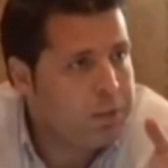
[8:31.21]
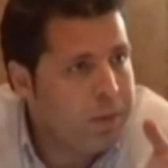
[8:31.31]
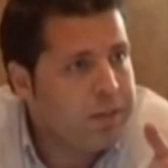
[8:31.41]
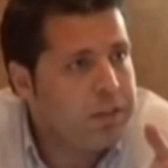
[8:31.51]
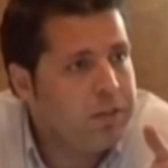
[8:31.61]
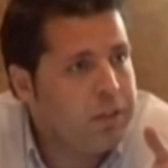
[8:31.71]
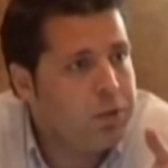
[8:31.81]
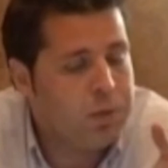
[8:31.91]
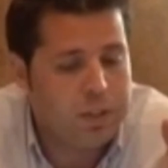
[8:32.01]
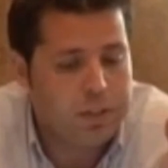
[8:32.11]
expanding the
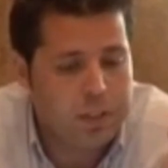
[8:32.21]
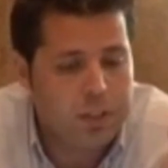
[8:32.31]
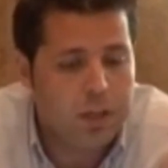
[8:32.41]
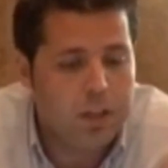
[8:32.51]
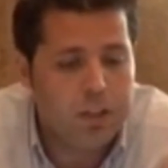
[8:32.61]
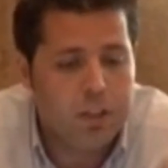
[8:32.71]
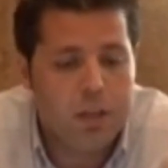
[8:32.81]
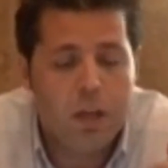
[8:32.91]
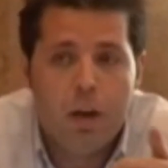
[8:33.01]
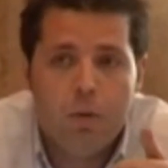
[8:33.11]
reach with this technology.